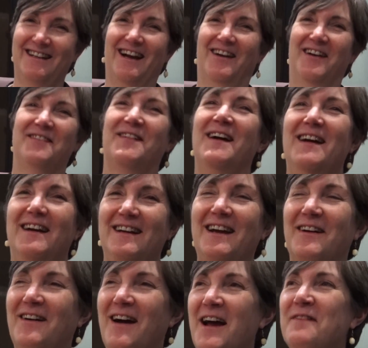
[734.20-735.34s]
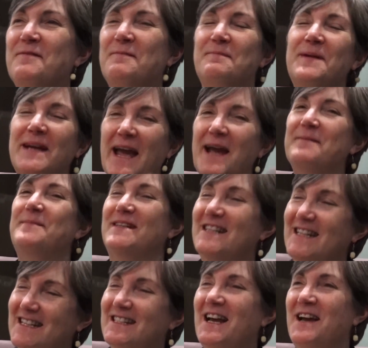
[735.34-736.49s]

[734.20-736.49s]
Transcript: I have big ambitions.